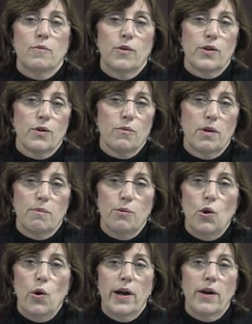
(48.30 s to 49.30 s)
with her
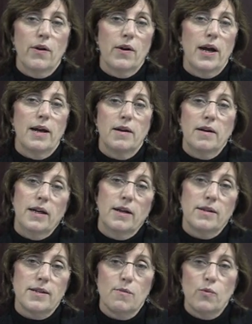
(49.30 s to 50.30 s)
employer, and
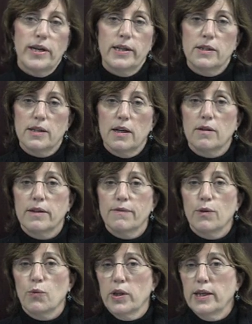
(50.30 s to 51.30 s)
in some ways a
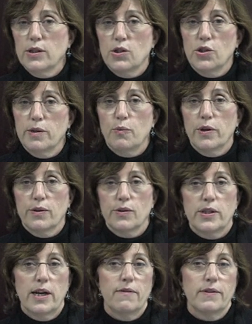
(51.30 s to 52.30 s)
different relationship with
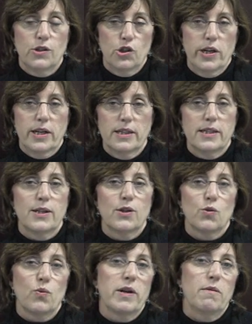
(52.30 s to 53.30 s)
herself as she
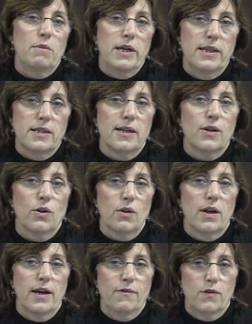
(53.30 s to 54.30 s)
considers what it means in her
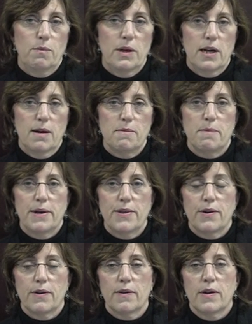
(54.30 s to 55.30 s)
life to become a
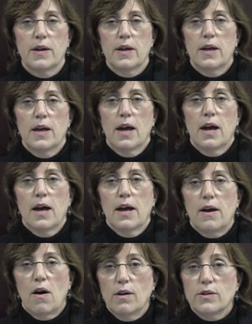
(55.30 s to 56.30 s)
mother.
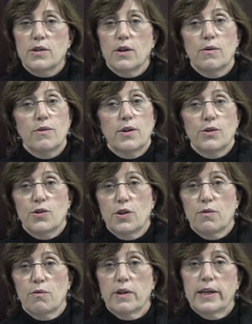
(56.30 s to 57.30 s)
Also, there's
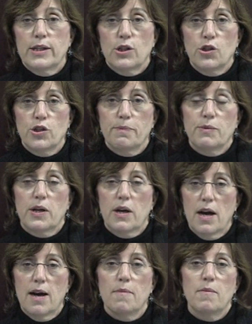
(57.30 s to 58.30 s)
the relationship to
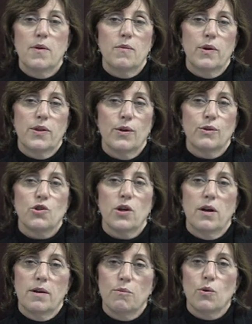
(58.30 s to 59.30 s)
come with her
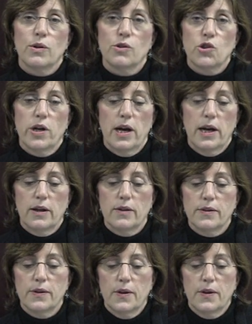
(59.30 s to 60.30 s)
unborn
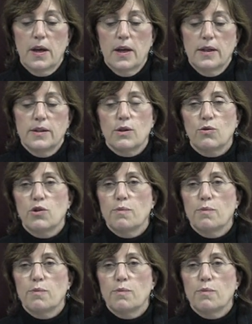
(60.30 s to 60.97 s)
child. So